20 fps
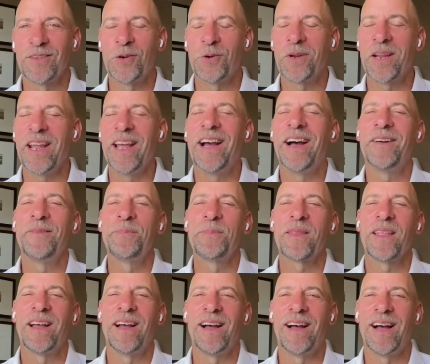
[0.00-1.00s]
Oh, yeah.
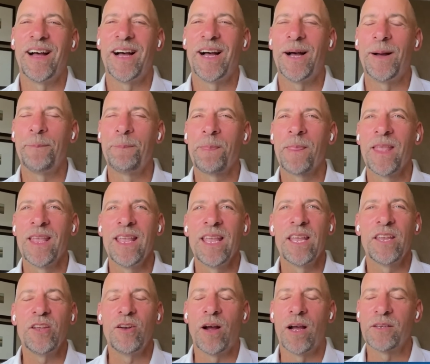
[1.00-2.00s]

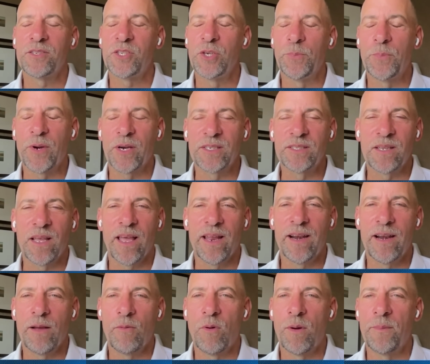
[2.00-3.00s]
You know, I was super
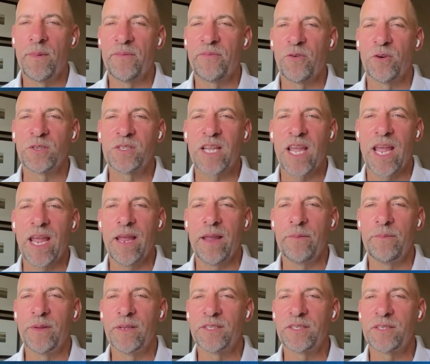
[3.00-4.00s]
excited. I won my first
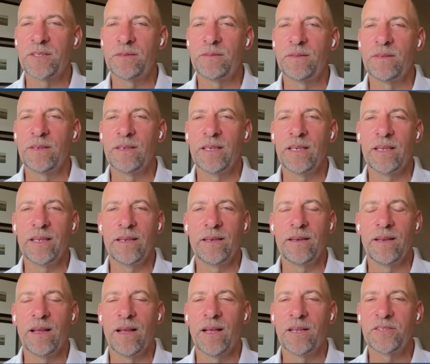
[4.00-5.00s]
game. It's
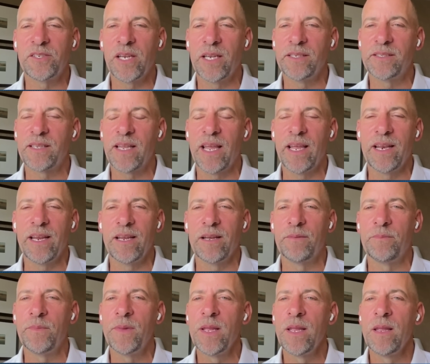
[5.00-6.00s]
in Shea
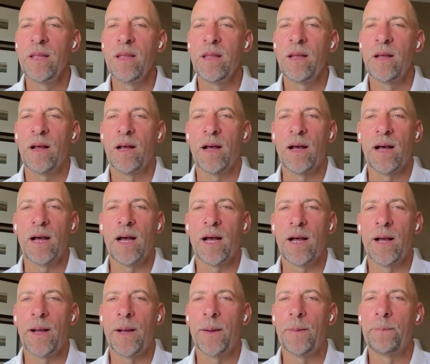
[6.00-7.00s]
Stadium.
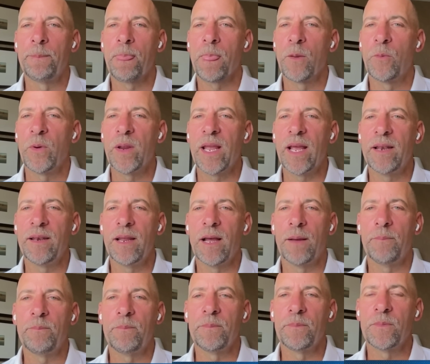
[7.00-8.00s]
We end
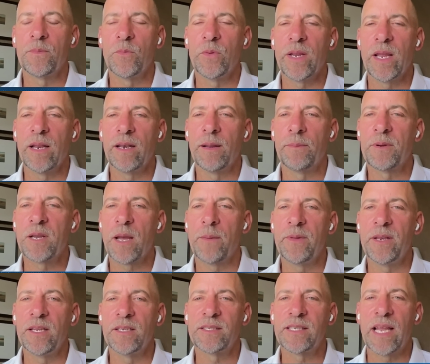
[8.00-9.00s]
up
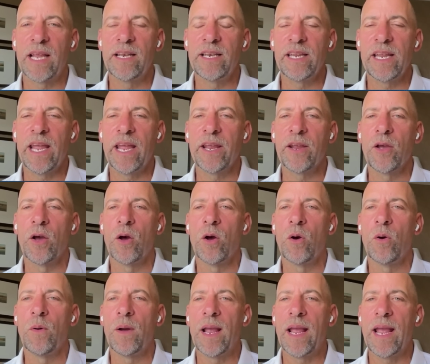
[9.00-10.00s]
coming to San
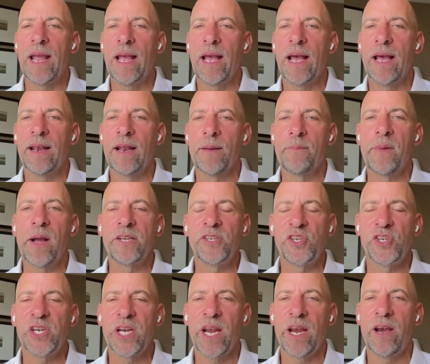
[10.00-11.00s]
Diego, and on my
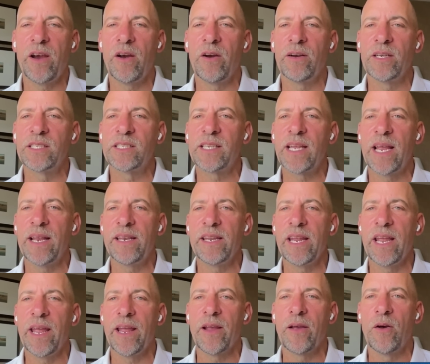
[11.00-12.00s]
chair in San
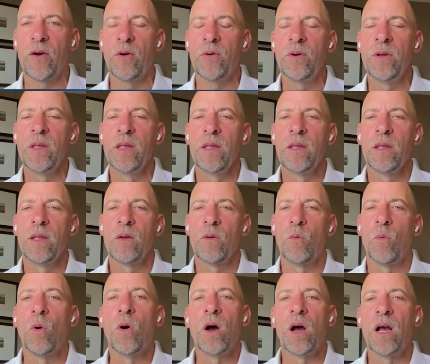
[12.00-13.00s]
Diego
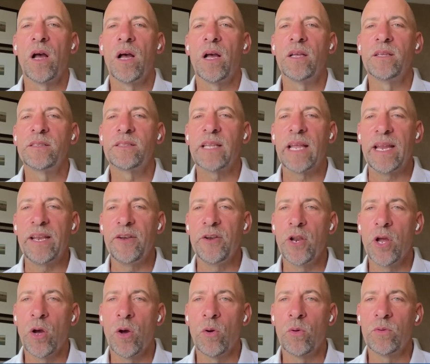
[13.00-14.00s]
was a
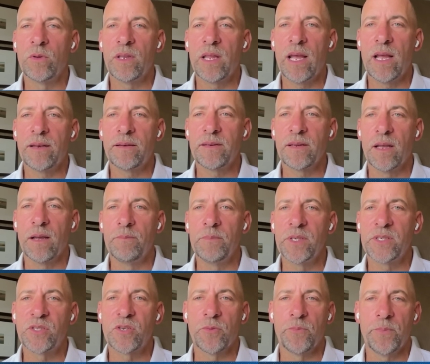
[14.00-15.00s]
note that
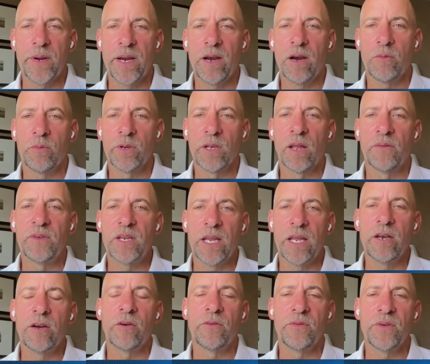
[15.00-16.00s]
Mr. Bear would love to
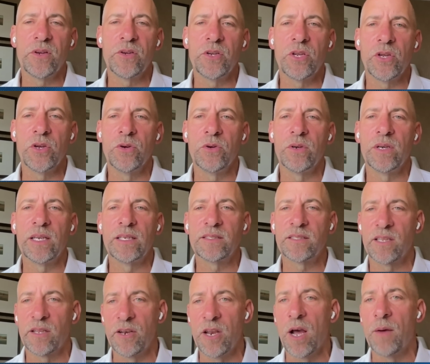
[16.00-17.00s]
interview you, and it's
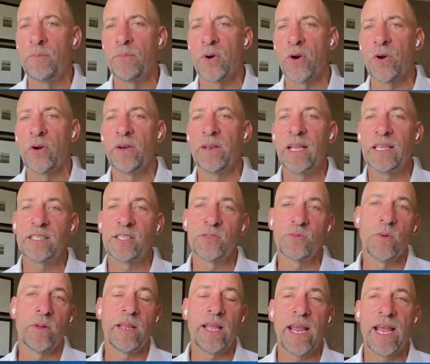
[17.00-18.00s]
the number. And this is
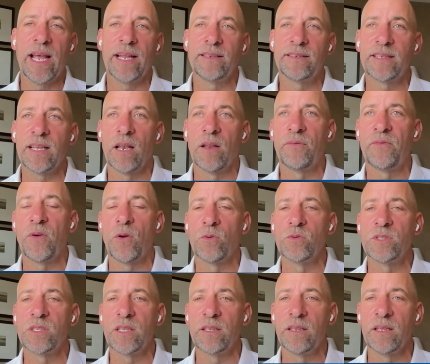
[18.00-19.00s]
when they had
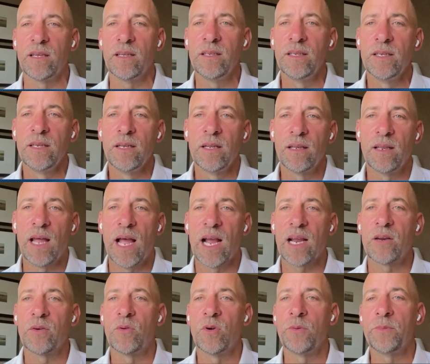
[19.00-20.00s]
telephones in the
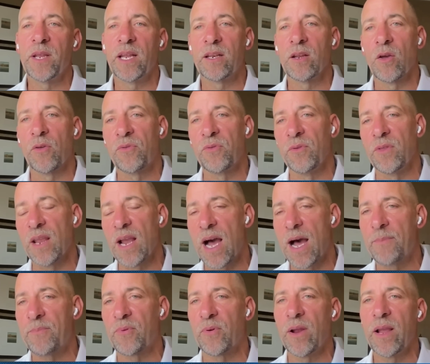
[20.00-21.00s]
locker room. You had to go through the
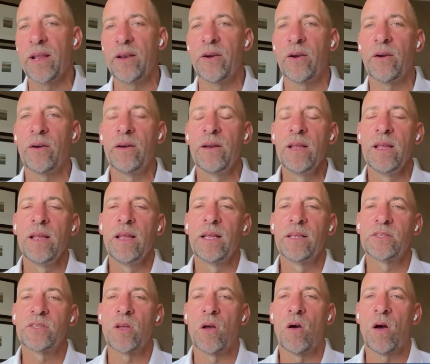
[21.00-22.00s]
operator.
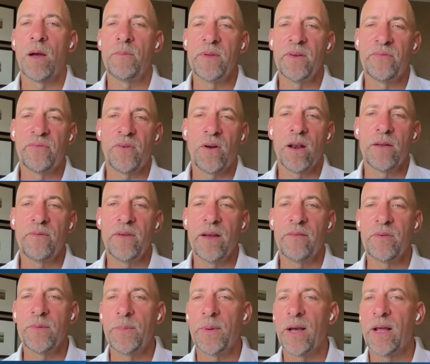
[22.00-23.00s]
So I'm in front of
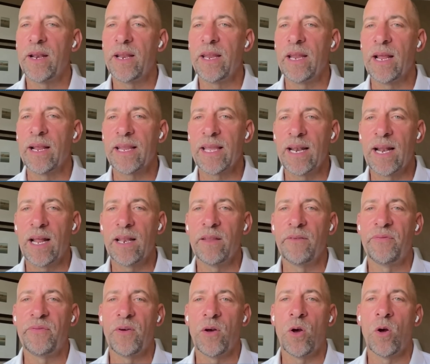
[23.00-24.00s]
everybody. I get on the
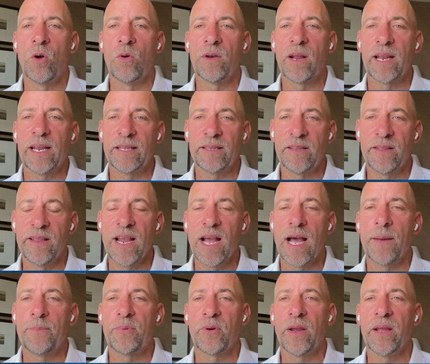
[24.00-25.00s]
phone, I get to the
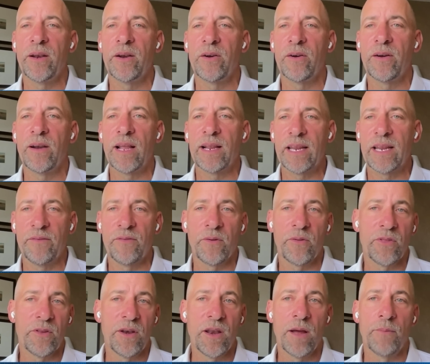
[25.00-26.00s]
operator, and I give
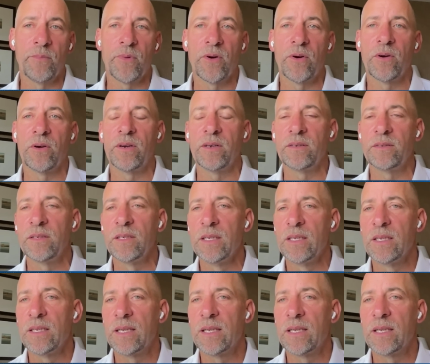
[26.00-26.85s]
her the number, and